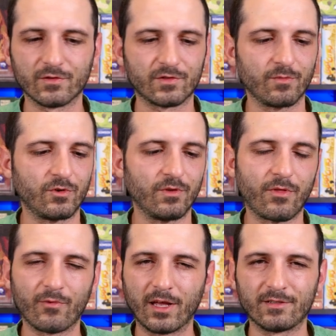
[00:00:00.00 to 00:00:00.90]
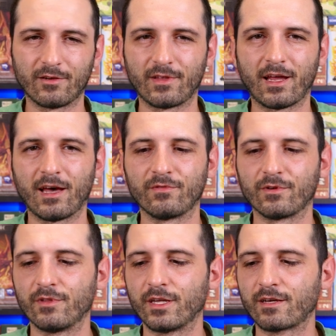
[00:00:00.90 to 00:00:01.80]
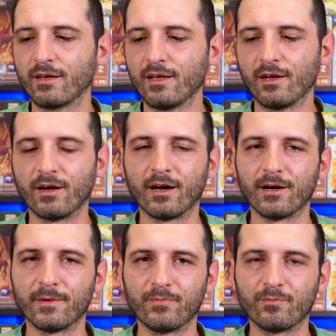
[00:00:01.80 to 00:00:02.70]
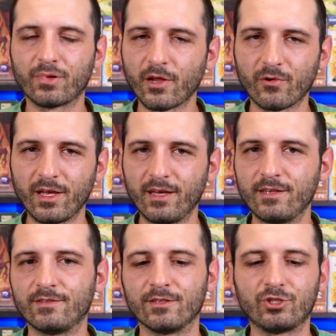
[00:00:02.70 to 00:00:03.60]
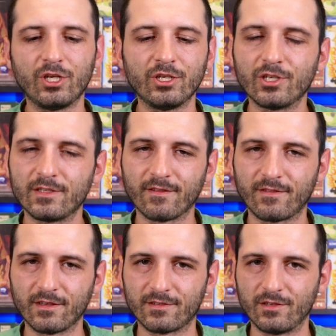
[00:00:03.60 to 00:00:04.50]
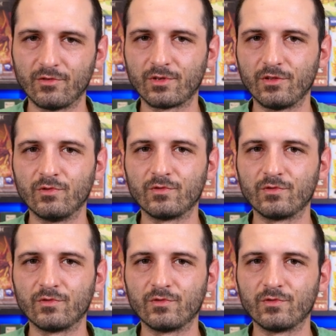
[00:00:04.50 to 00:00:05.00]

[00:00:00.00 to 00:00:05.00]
There's some good threads there that have little like um, player aids and cheat sheets and things that you can